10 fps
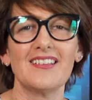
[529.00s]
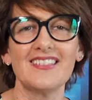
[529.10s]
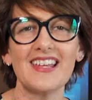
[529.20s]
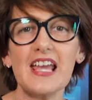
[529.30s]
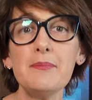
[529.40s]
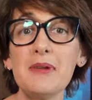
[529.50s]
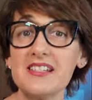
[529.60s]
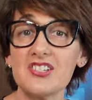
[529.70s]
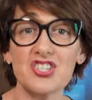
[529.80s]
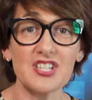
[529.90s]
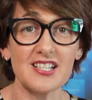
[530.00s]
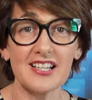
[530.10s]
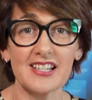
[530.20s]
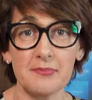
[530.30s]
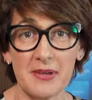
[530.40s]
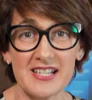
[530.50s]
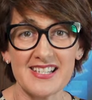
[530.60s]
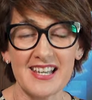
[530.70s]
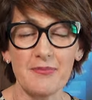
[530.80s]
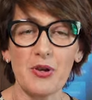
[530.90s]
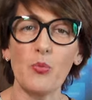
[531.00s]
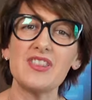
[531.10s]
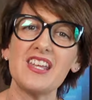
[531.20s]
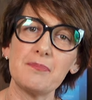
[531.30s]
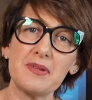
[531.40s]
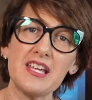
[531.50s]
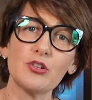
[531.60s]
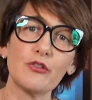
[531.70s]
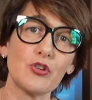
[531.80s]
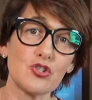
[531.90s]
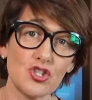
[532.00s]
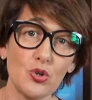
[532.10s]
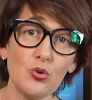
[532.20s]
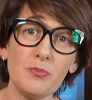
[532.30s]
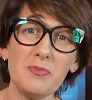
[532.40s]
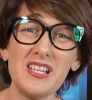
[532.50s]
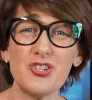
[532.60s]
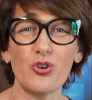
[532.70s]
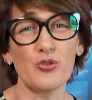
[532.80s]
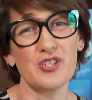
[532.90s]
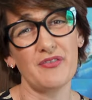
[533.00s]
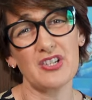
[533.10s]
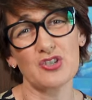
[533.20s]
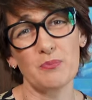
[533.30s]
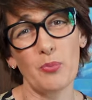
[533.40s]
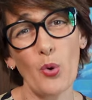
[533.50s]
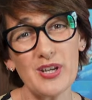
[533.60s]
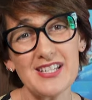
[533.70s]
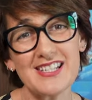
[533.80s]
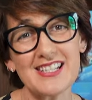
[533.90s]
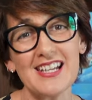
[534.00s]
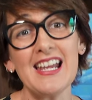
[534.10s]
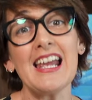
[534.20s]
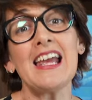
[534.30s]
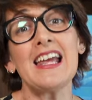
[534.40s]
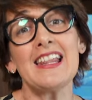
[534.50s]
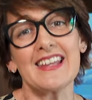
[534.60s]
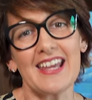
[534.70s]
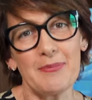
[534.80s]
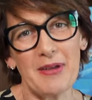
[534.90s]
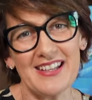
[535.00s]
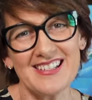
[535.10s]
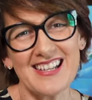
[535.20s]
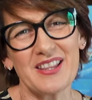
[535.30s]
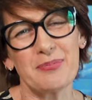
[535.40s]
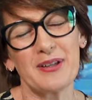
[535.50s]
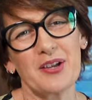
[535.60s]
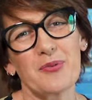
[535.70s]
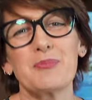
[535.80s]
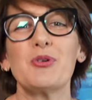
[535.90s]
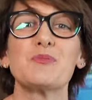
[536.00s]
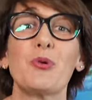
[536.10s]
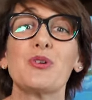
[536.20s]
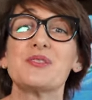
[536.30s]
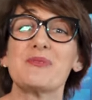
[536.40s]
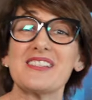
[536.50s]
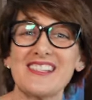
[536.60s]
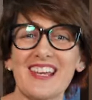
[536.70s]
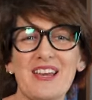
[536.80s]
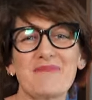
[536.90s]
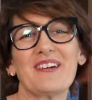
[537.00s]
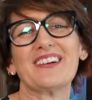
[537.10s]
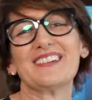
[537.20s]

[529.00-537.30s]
The game ends just like in the base game, when the appeal of your zoo meets your conservation points. The game ends and the player with the most points wins the game.